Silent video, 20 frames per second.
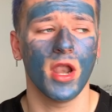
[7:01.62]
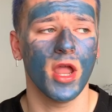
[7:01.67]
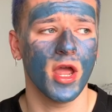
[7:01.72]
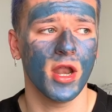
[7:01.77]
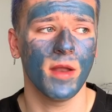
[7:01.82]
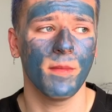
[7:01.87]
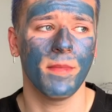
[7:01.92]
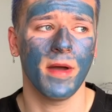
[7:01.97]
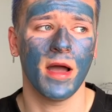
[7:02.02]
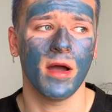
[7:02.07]

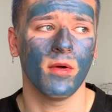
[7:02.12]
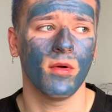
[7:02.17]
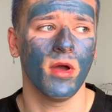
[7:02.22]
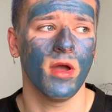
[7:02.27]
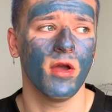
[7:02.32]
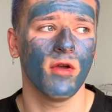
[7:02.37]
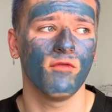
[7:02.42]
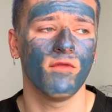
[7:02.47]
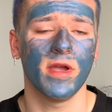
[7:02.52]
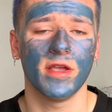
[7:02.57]
learn about
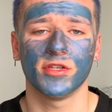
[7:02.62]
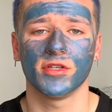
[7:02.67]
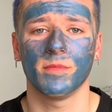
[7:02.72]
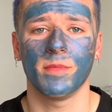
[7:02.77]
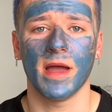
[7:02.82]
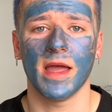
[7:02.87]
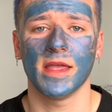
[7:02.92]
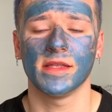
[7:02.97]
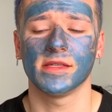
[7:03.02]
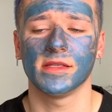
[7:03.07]
racial
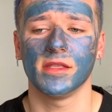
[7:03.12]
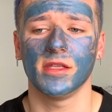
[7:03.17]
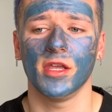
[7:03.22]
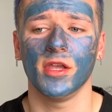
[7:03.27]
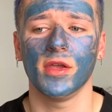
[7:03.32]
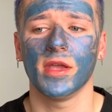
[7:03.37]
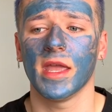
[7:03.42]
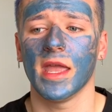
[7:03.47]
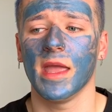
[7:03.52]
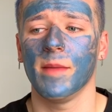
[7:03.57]
bias in
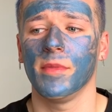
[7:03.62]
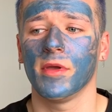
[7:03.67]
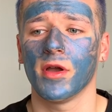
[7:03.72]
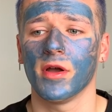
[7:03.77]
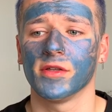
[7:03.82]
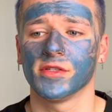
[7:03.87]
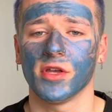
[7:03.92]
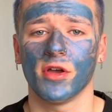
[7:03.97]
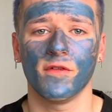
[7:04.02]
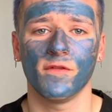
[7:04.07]
the UK,
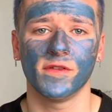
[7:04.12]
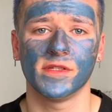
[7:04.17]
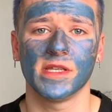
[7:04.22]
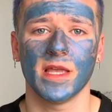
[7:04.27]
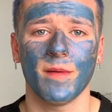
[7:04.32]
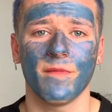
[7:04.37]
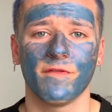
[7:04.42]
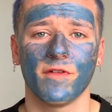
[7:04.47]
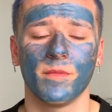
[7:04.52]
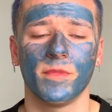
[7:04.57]
because obviously
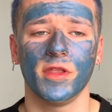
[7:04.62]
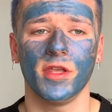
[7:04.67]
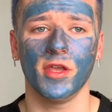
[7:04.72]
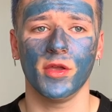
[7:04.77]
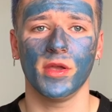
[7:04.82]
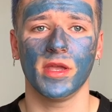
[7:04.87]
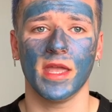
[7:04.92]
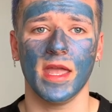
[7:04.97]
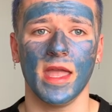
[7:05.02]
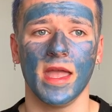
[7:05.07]
I'm from the
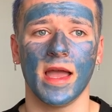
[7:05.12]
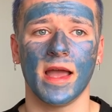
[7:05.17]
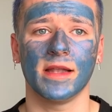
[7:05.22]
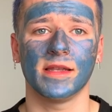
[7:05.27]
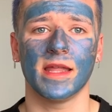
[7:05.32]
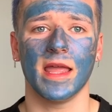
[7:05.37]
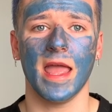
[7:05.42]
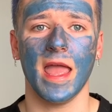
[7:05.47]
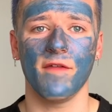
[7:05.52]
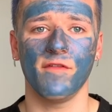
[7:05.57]
UK
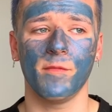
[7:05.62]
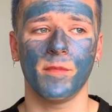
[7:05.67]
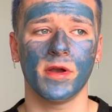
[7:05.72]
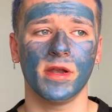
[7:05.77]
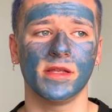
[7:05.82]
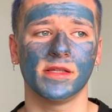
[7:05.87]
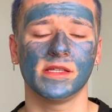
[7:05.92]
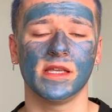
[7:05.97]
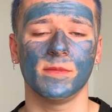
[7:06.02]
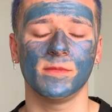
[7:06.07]
and
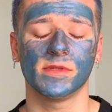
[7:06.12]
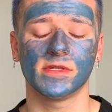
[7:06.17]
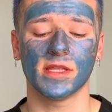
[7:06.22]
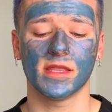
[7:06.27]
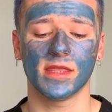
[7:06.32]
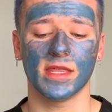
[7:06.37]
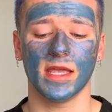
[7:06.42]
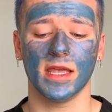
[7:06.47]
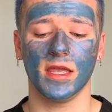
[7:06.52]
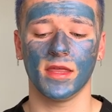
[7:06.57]
everybody seems to
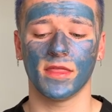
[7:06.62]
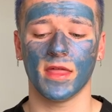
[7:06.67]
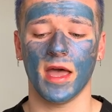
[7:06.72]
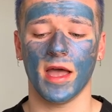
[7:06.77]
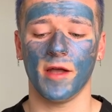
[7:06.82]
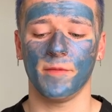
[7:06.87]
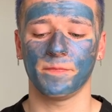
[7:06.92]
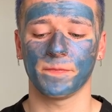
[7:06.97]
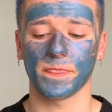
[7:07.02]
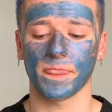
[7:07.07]
think
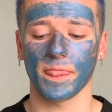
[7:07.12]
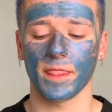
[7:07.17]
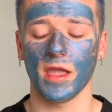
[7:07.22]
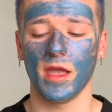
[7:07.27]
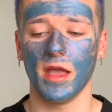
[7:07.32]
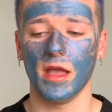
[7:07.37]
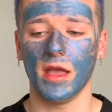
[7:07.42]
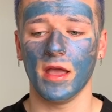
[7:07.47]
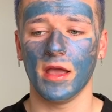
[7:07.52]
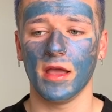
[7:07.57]
that
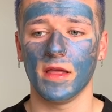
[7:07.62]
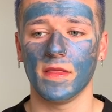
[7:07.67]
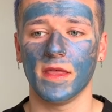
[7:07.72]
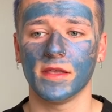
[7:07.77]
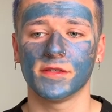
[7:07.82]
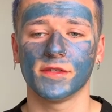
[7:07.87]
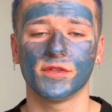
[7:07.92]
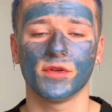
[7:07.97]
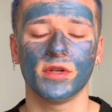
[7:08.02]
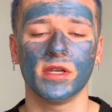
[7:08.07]

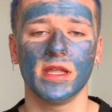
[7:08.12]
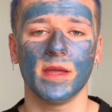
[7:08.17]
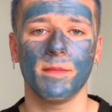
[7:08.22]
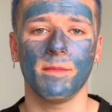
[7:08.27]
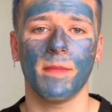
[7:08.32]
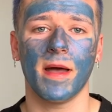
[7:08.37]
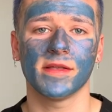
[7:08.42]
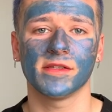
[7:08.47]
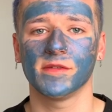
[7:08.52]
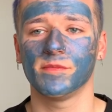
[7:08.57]
this is only a
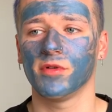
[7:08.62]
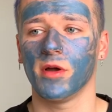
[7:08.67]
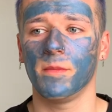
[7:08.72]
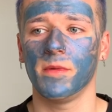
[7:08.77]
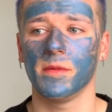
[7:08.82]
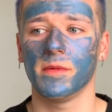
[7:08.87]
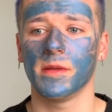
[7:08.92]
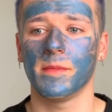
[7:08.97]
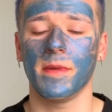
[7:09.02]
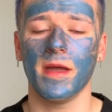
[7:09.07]
massive
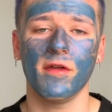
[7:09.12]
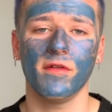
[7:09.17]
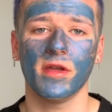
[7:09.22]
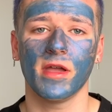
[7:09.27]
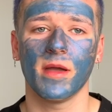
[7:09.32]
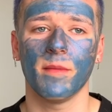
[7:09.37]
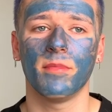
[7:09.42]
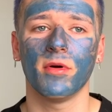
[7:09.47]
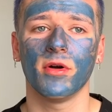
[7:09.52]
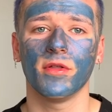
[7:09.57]
problem in
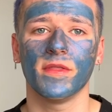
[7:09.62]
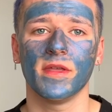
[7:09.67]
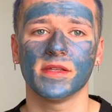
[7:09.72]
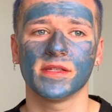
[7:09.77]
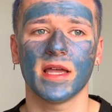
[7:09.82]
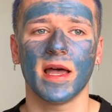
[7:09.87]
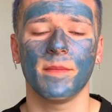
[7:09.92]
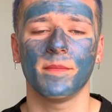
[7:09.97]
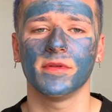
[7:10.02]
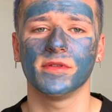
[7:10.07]
America, but
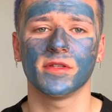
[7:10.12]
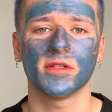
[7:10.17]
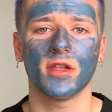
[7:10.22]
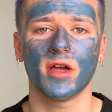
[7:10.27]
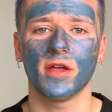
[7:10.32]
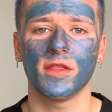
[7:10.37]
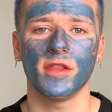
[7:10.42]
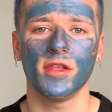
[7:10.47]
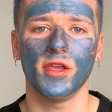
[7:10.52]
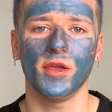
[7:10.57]
this happens a
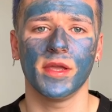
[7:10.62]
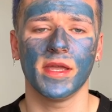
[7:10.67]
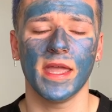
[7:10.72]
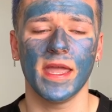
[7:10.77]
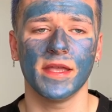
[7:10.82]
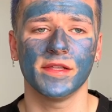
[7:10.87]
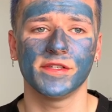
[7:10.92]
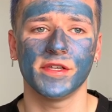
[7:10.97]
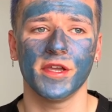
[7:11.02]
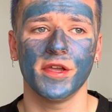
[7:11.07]
lot in
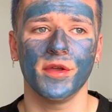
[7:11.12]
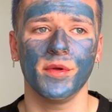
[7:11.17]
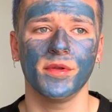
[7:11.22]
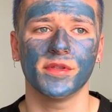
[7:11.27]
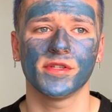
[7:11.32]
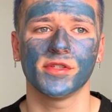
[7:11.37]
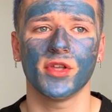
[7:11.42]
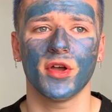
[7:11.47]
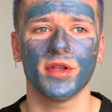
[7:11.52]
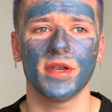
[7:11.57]
the UK too.
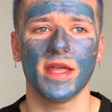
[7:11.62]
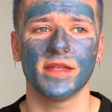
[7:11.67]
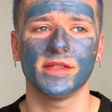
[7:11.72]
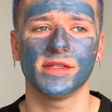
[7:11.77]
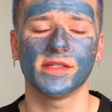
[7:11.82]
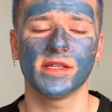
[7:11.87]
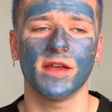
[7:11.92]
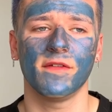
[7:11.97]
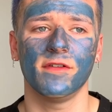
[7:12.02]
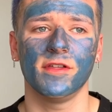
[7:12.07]
It's not
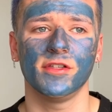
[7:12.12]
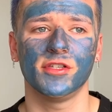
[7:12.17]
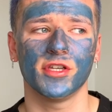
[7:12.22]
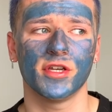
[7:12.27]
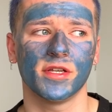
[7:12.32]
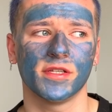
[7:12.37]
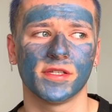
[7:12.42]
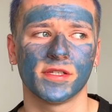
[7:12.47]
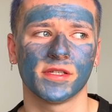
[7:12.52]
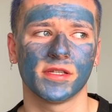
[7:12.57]
necessarily
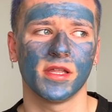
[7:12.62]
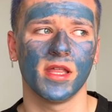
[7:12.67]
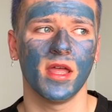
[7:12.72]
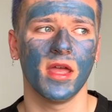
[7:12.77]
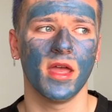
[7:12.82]
just